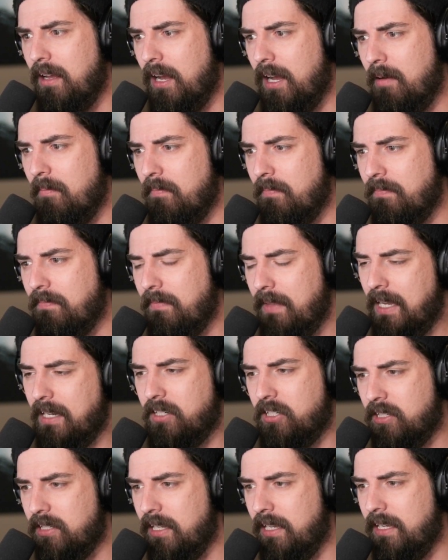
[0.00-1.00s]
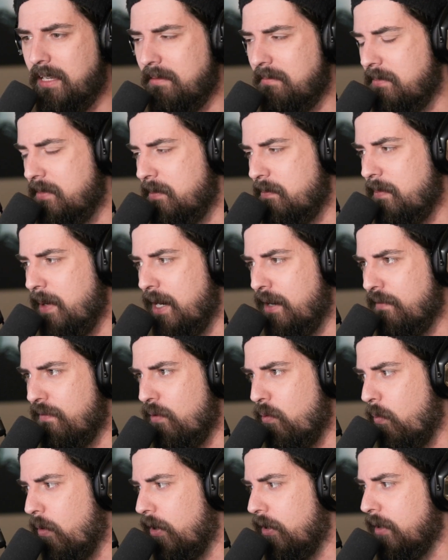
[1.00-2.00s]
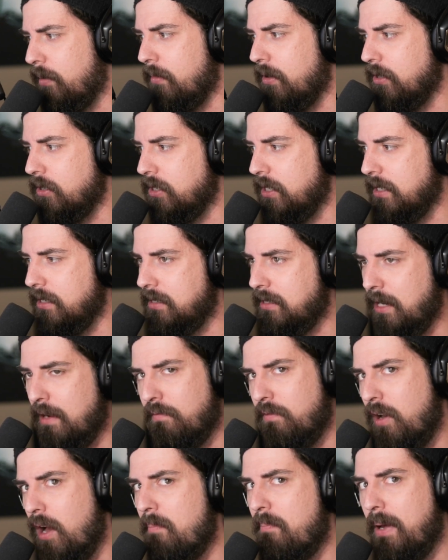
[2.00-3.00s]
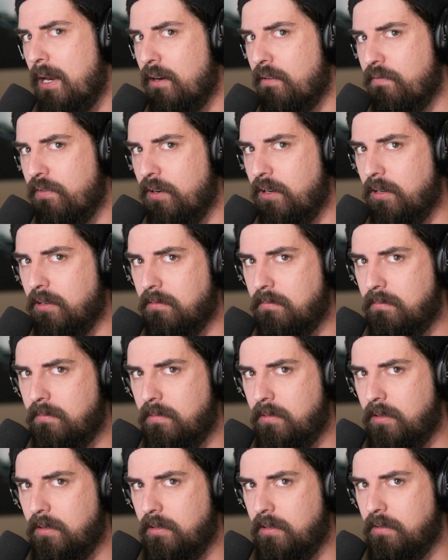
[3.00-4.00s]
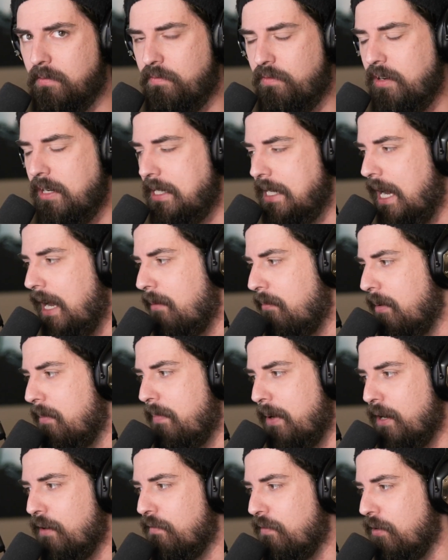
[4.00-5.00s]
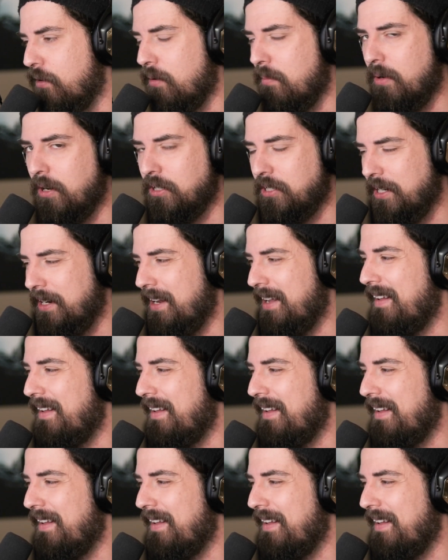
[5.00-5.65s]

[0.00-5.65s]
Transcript: Um, I just think it's better for world immersion and stuff. Not better for your your free time, but better for immersion.